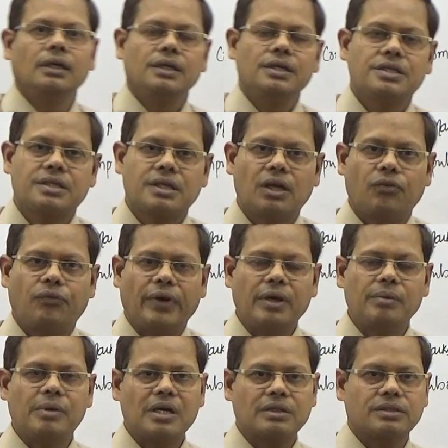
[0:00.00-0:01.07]
instead of
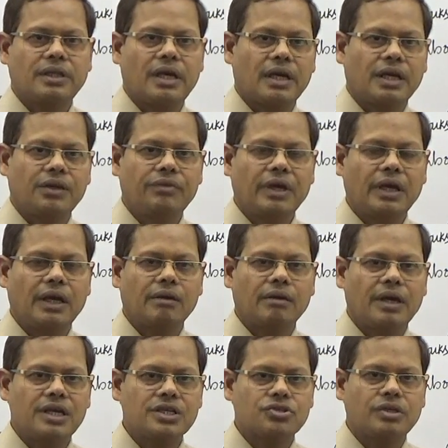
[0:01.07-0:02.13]
5 marks, they are giving a
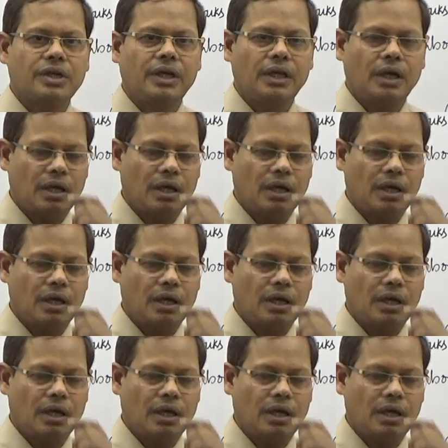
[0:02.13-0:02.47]
case study